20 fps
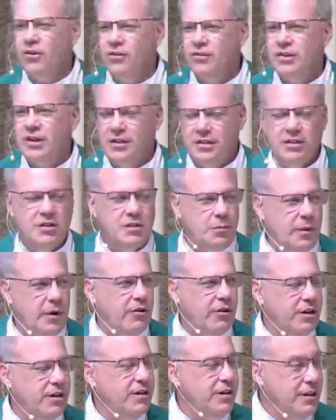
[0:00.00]
sent his
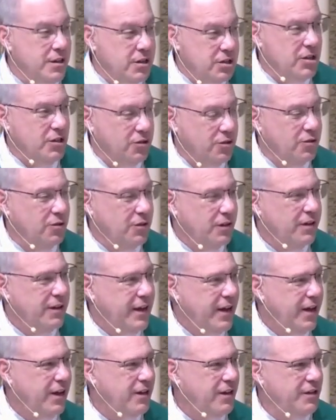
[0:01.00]
spirit to
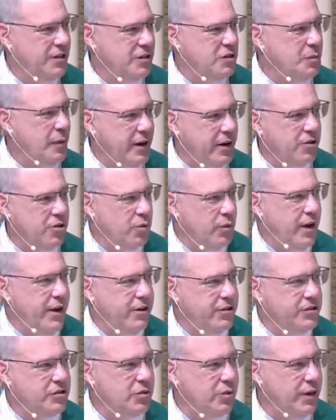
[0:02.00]
uh, inspire the
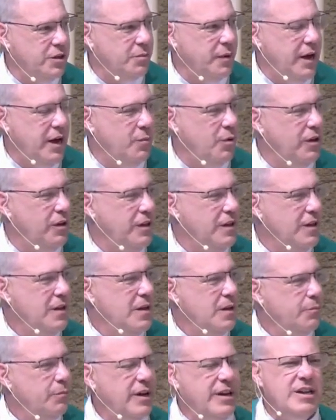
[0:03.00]
writers to write the Bible,
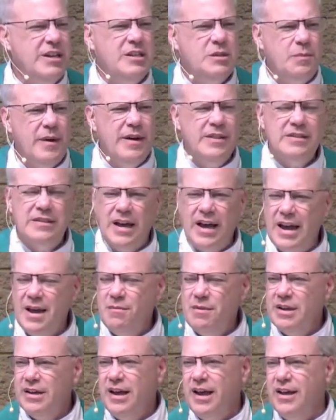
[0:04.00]
but he spent time
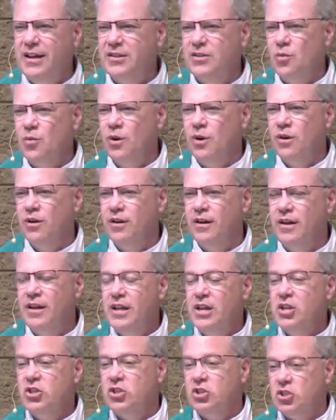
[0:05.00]
in God's Word.
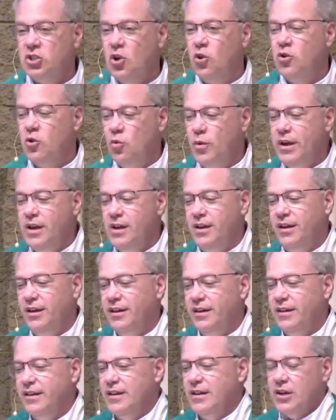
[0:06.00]
So do we.
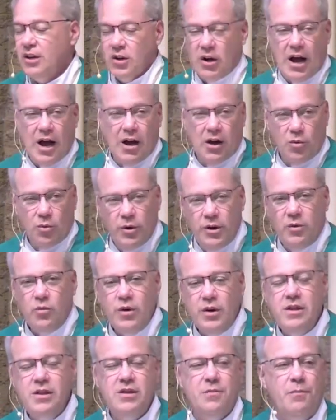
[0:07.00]
How do we
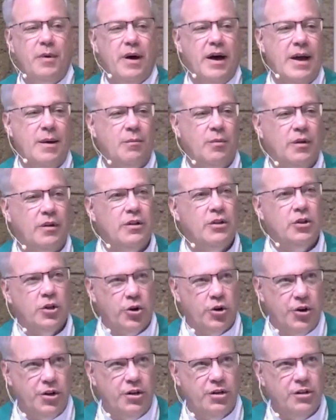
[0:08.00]
read the Bible?
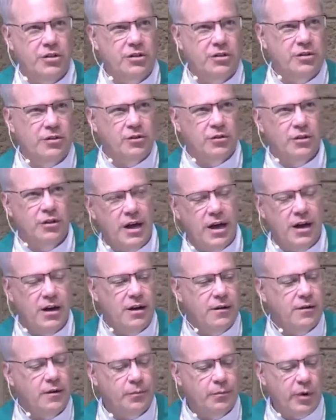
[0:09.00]
Learning to uh,
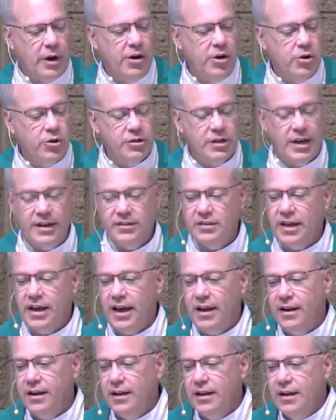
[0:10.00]
prioritize
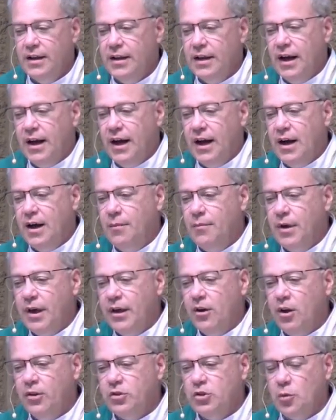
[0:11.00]
that. Um, and
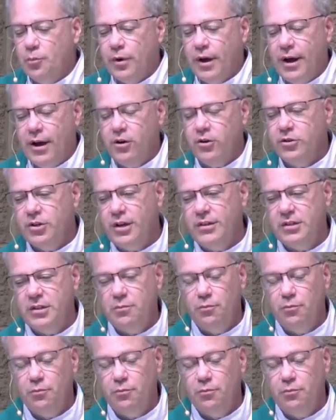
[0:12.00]
also prioritizing